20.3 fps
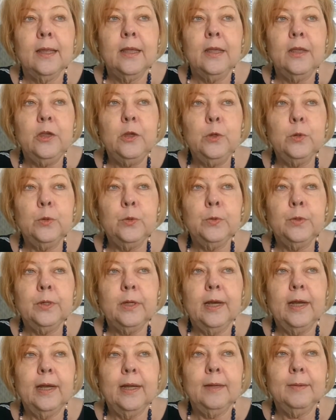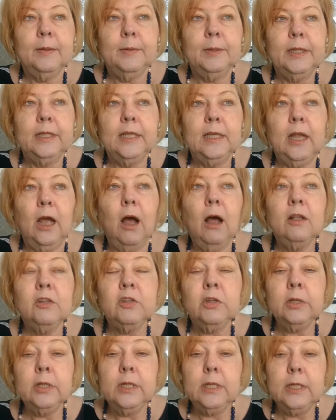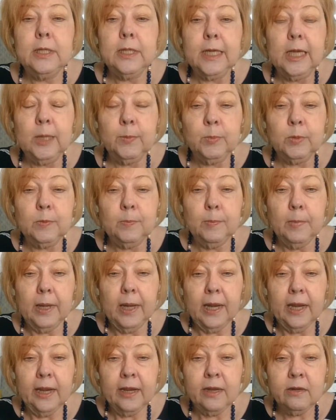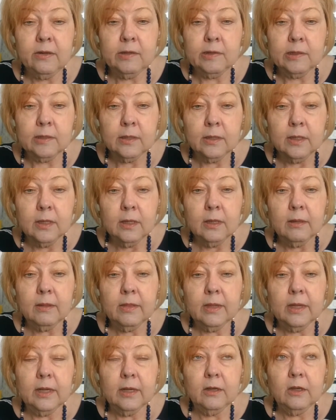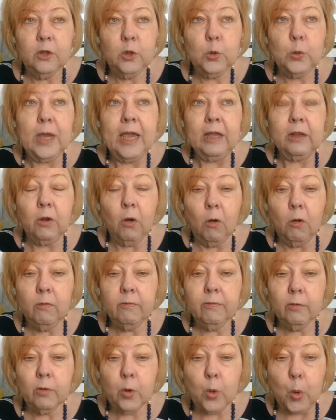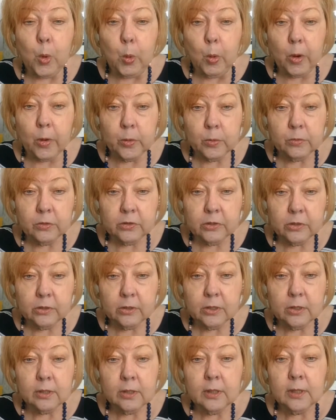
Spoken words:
you also need to keep in mind that you can overquote.